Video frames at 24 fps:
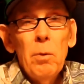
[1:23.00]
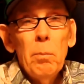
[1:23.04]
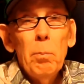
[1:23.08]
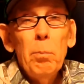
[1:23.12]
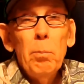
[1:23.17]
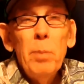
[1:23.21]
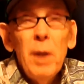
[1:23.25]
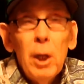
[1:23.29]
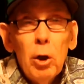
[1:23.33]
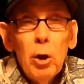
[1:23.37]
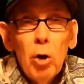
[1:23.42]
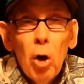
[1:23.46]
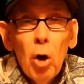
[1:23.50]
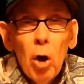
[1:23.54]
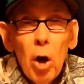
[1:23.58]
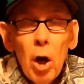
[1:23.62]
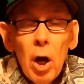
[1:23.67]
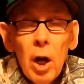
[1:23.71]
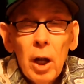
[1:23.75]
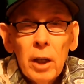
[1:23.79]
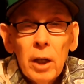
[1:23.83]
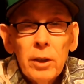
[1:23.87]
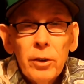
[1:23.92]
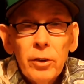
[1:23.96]

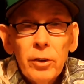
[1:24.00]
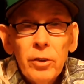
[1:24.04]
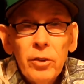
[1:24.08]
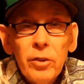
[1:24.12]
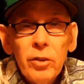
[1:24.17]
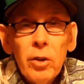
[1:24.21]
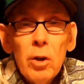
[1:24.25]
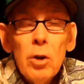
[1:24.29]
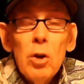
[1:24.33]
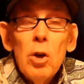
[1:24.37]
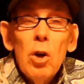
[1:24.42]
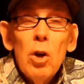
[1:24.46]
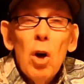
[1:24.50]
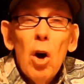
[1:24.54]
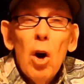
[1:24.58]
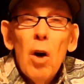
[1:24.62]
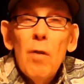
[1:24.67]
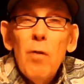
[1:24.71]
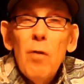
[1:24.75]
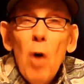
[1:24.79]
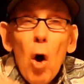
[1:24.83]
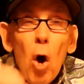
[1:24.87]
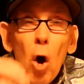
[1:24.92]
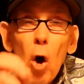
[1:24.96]
because
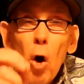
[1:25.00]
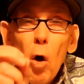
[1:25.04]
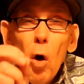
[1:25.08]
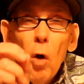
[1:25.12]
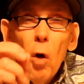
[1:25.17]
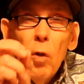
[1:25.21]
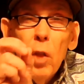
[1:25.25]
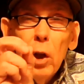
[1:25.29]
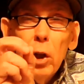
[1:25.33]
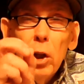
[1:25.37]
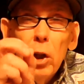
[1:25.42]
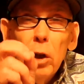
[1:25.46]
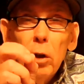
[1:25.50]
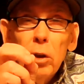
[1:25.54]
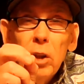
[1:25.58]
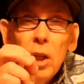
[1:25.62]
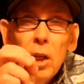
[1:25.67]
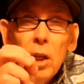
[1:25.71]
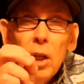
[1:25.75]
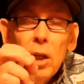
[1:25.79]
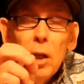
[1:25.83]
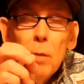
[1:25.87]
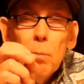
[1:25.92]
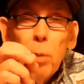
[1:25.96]
of all the little
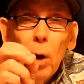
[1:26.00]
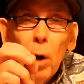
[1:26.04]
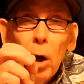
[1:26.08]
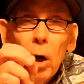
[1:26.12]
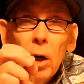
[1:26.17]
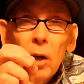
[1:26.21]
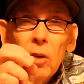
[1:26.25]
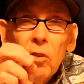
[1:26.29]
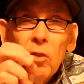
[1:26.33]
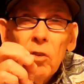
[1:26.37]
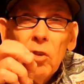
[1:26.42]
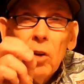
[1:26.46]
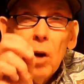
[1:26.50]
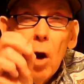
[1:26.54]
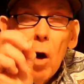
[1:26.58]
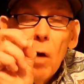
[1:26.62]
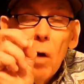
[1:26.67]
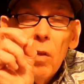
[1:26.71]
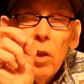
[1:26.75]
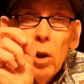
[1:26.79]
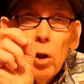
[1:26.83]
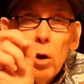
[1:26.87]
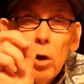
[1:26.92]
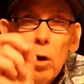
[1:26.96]
teeny parts and all
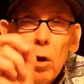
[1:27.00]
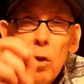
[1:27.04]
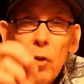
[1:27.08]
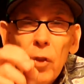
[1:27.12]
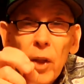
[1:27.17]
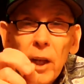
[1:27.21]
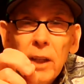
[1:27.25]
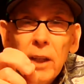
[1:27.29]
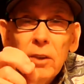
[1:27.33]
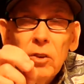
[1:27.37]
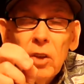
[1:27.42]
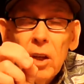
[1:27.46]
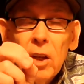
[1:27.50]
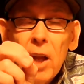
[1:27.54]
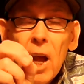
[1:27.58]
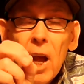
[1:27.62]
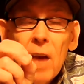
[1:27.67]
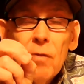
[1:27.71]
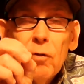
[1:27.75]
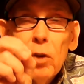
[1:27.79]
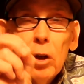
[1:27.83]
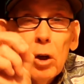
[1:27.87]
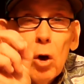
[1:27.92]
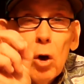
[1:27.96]
the little things that
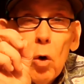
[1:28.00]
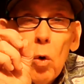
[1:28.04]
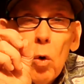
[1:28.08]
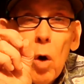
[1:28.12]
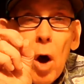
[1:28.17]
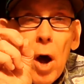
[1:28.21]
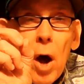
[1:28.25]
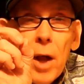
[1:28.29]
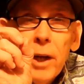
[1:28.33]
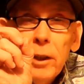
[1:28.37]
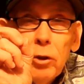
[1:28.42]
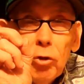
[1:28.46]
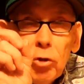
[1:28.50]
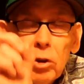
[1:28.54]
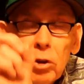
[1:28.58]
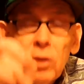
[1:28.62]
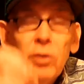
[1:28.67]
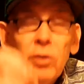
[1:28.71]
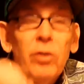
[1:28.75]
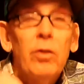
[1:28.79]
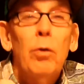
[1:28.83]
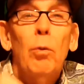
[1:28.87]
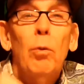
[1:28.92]
have to go on in just the